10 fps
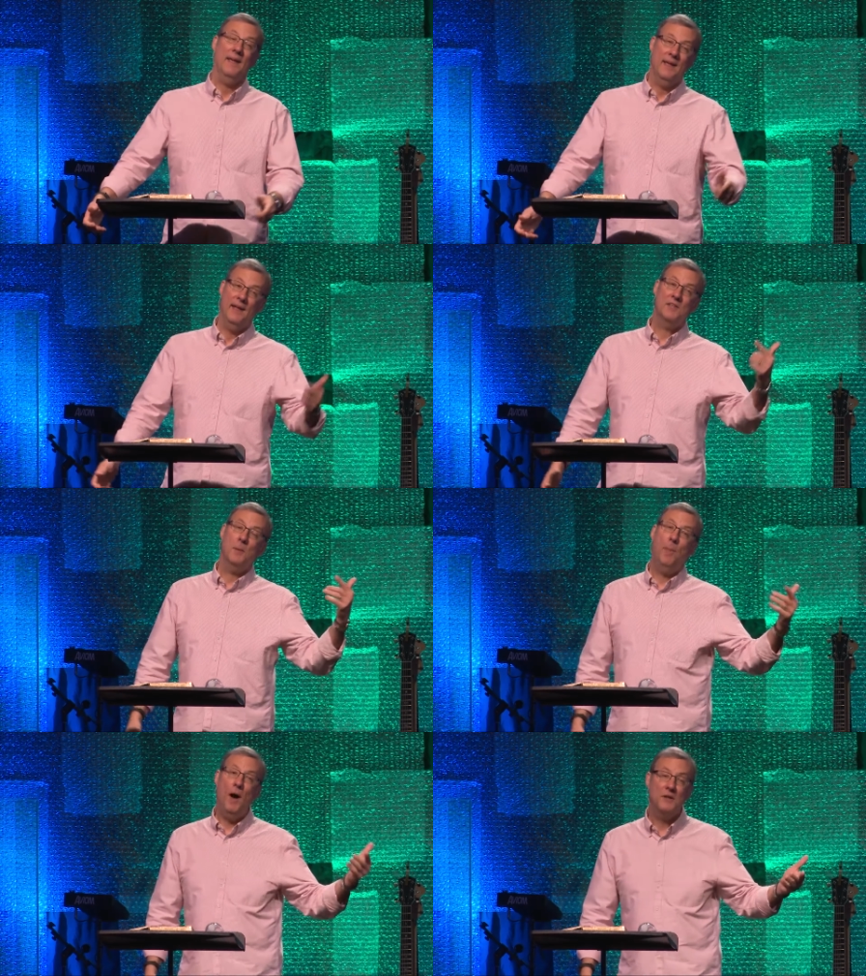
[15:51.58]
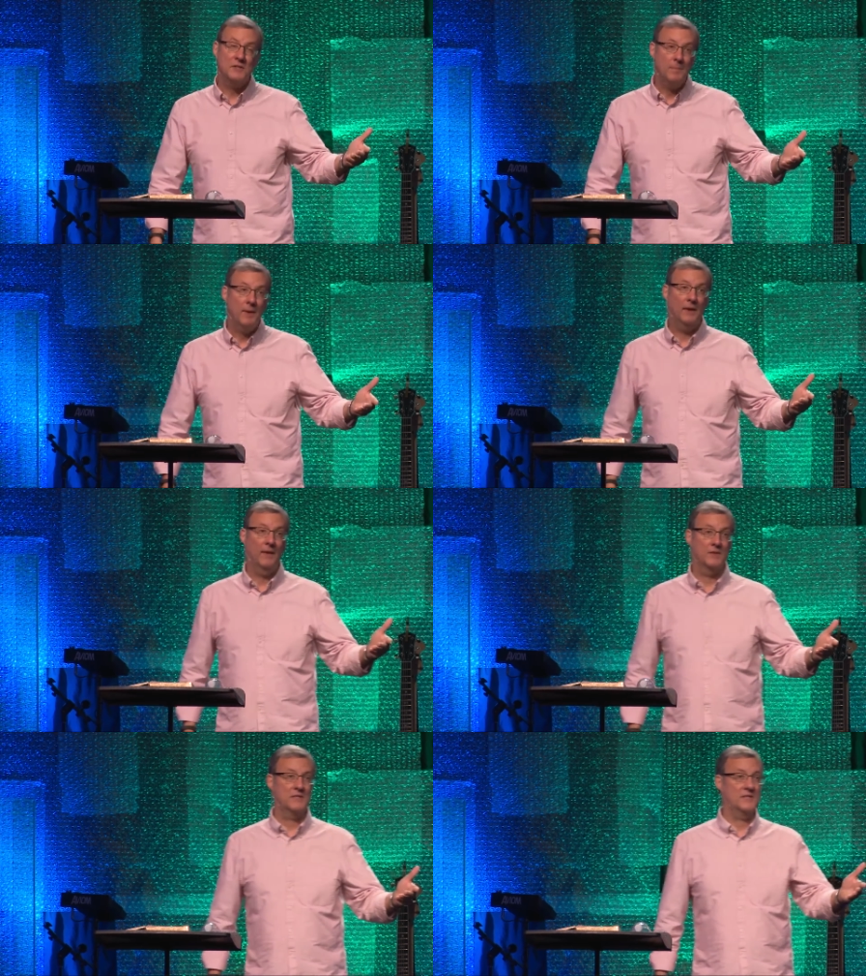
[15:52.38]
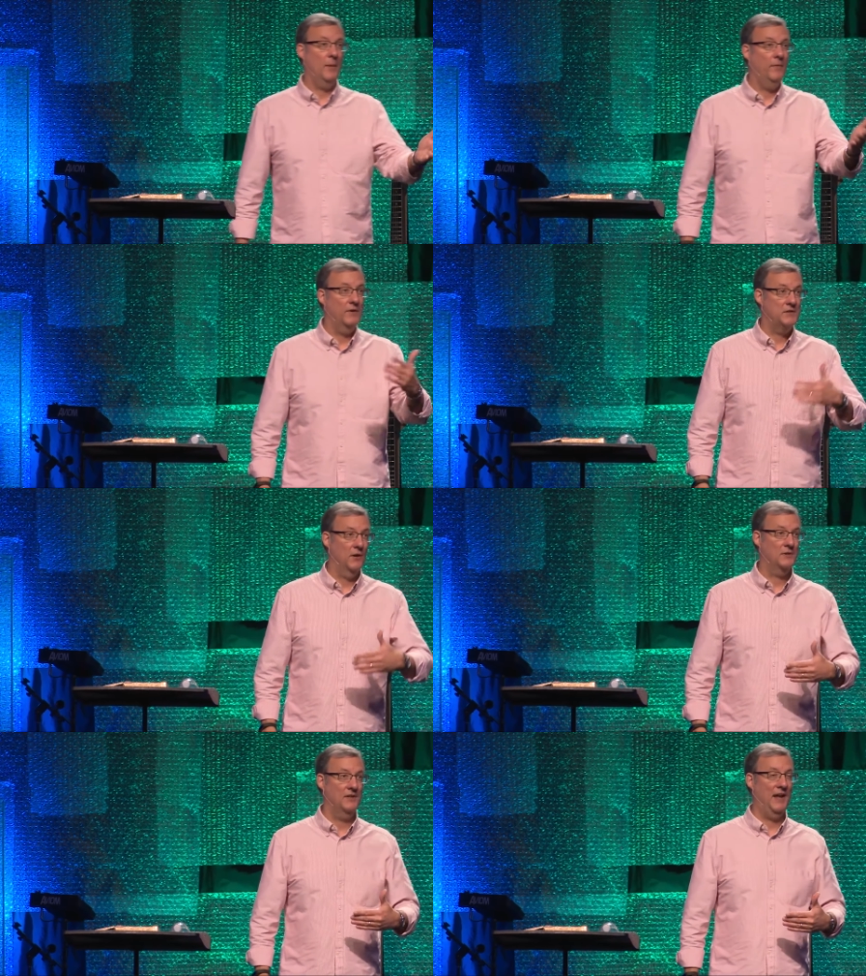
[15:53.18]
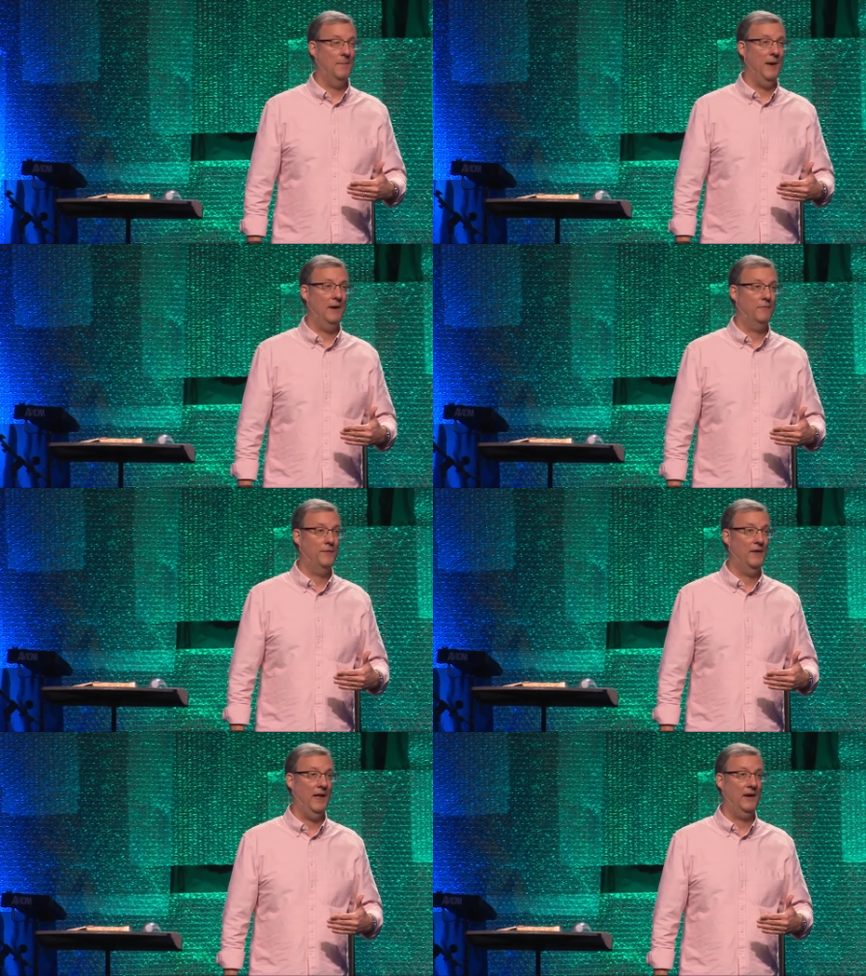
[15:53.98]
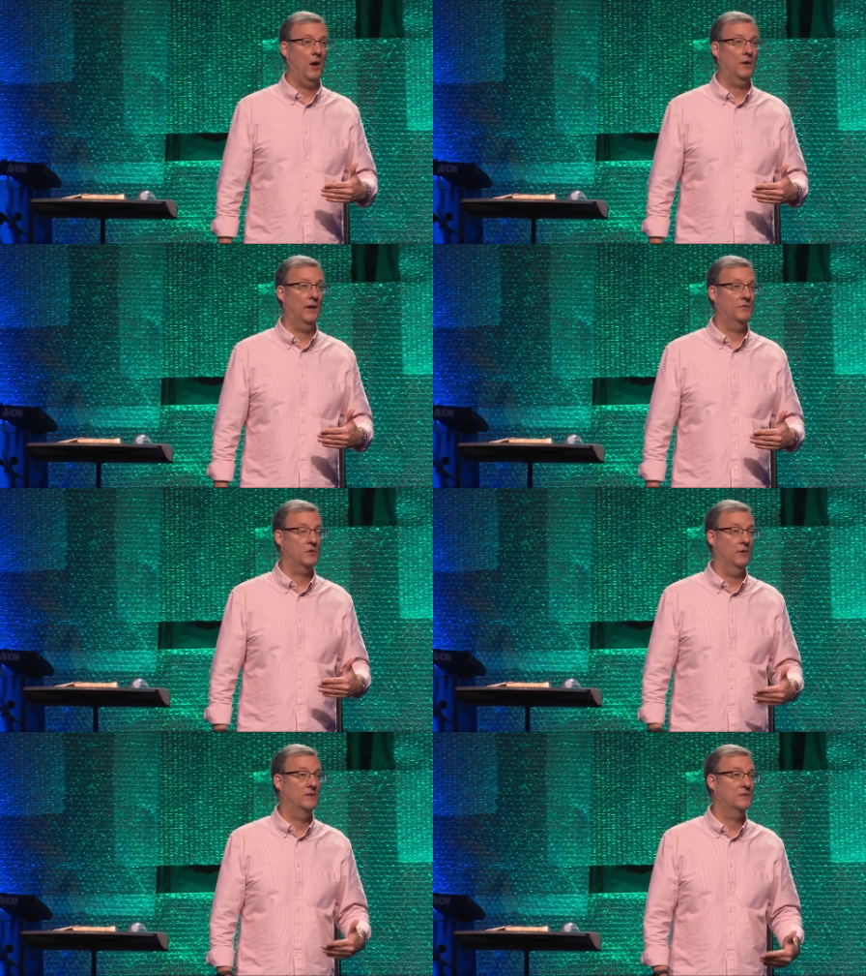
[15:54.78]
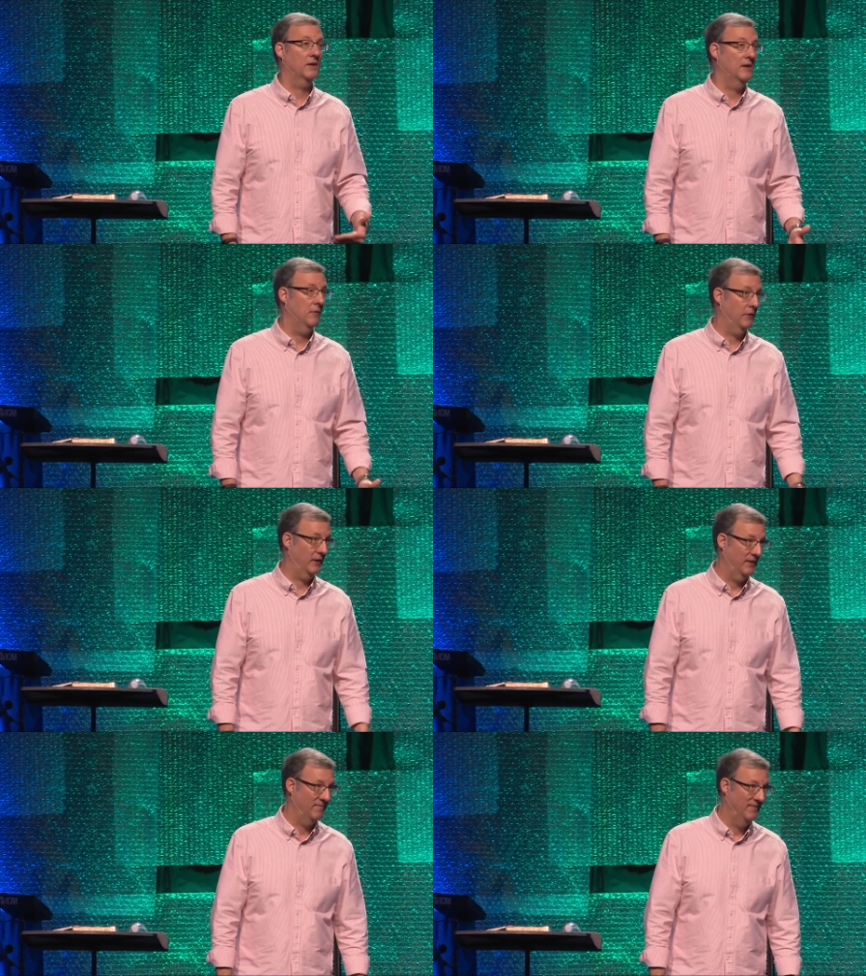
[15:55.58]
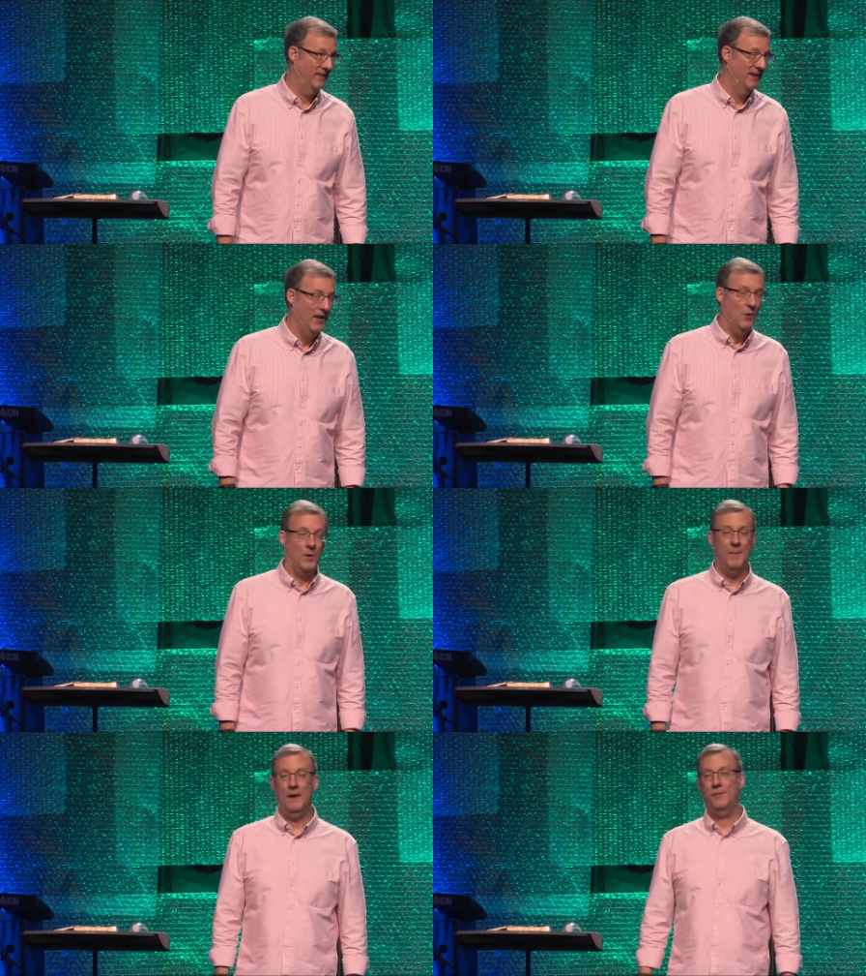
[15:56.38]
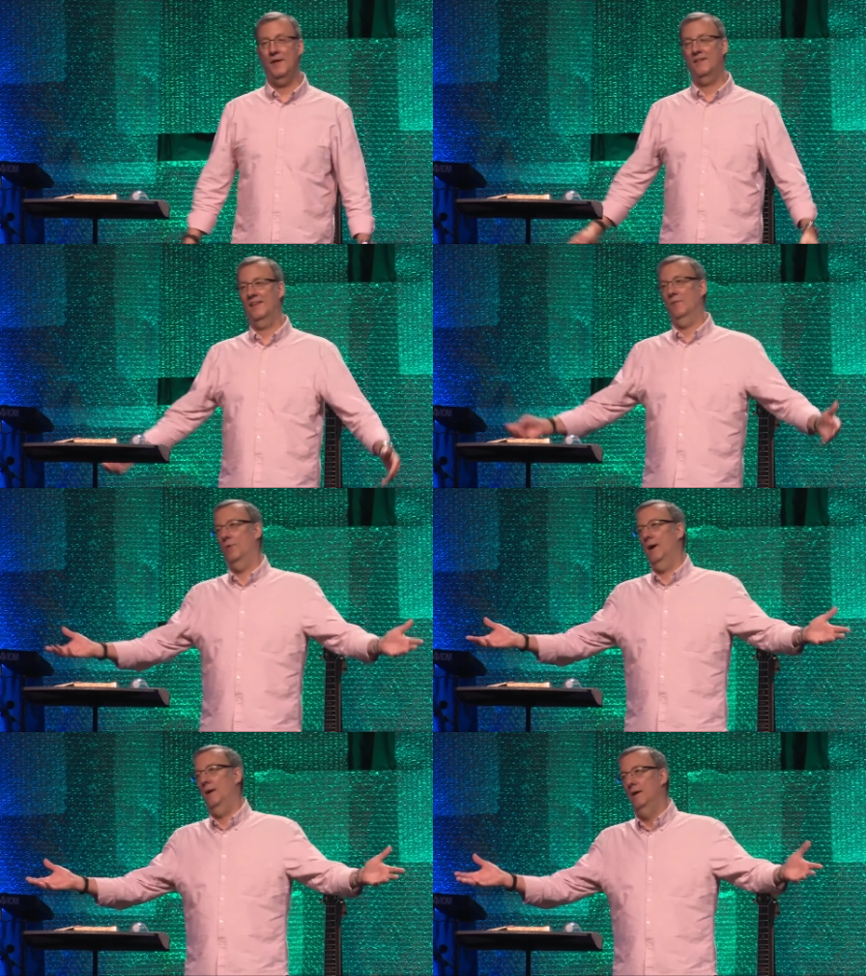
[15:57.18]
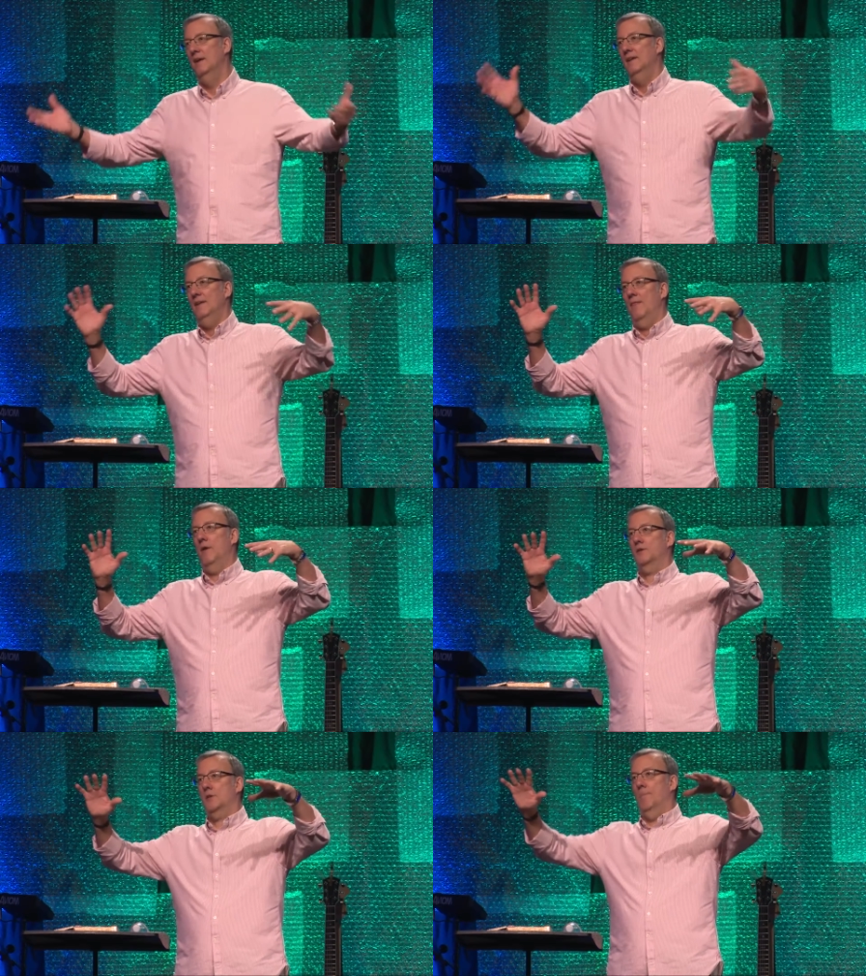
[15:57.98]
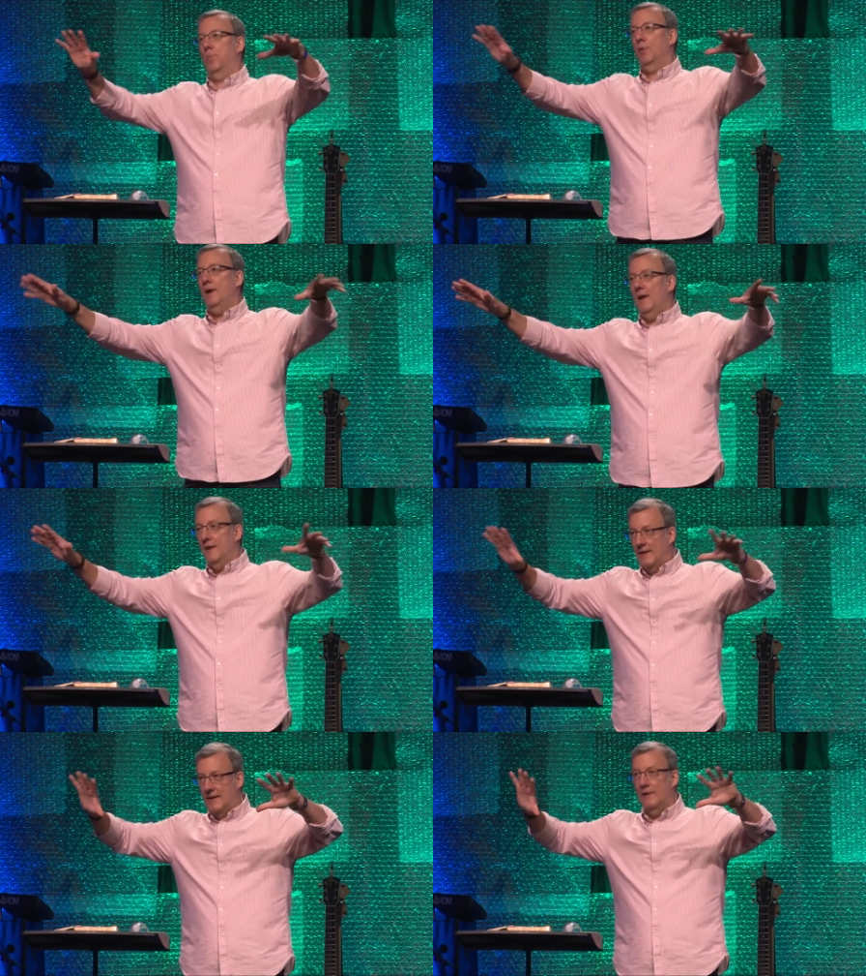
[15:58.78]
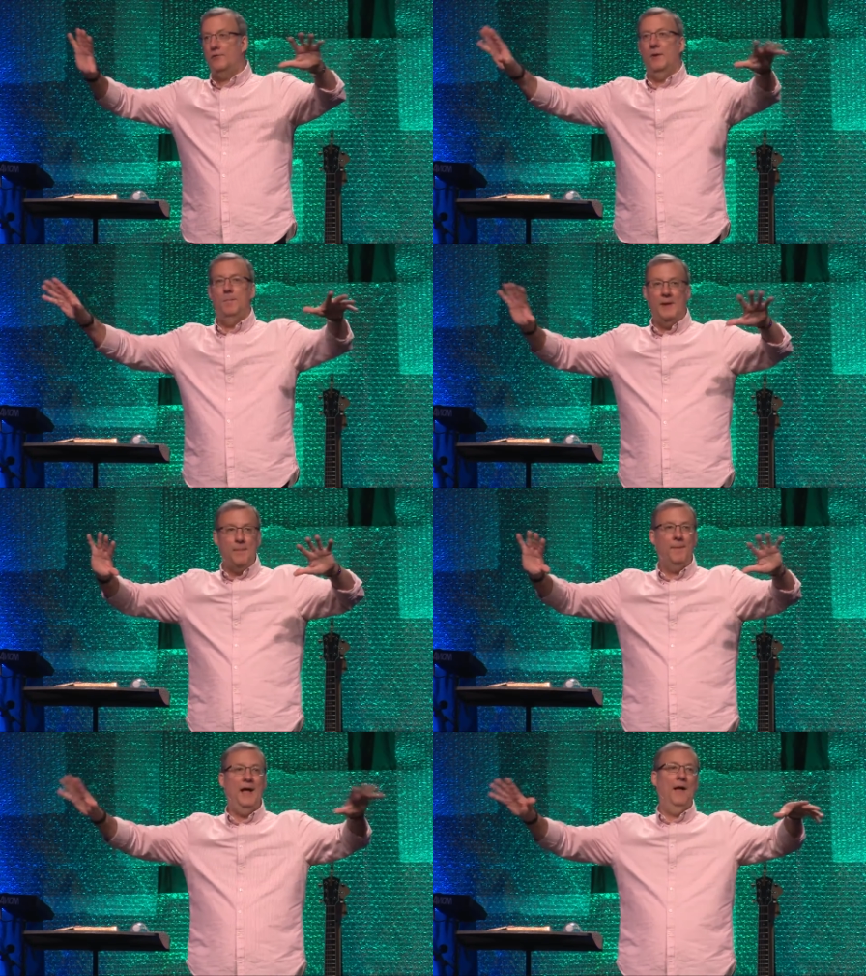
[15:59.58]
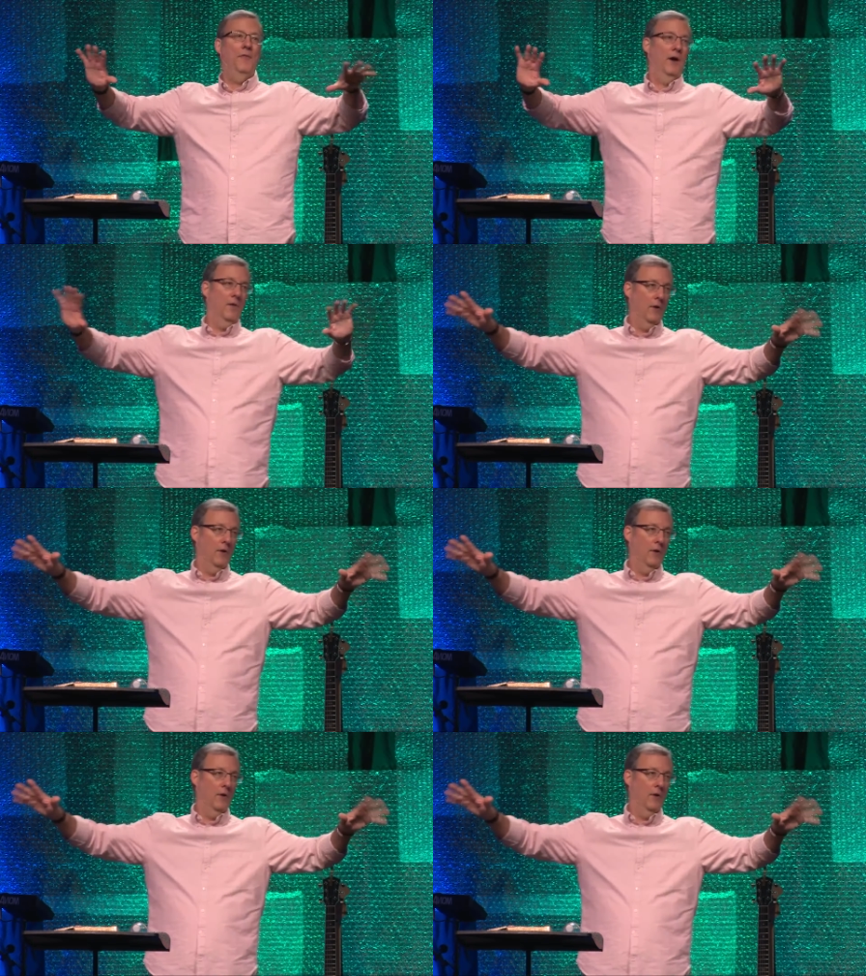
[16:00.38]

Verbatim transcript: It's a possibility that some of us here today might feel like our gifts are insignificant. We might think that, well, there's some pretty gifted people out there.